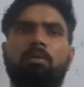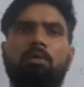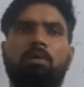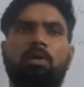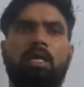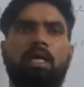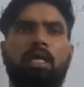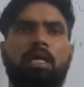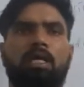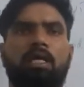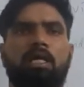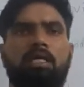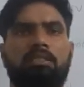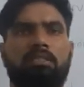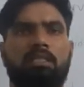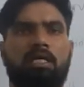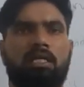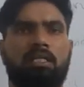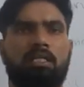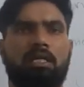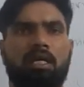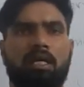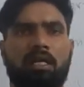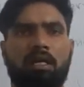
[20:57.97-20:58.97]
areas are
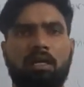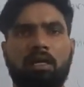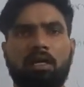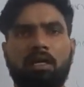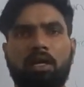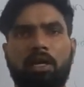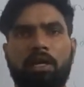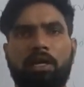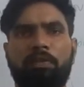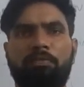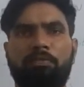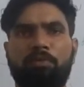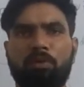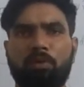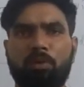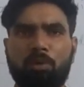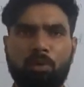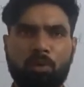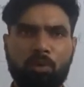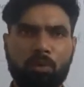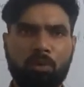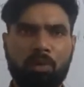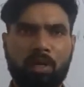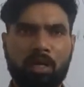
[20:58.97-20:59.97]
there. If you
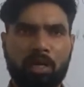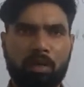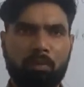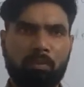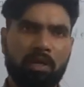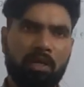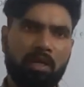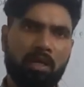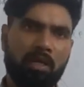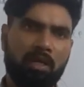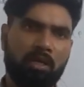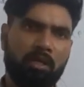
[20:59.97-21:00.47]
go to Andaman and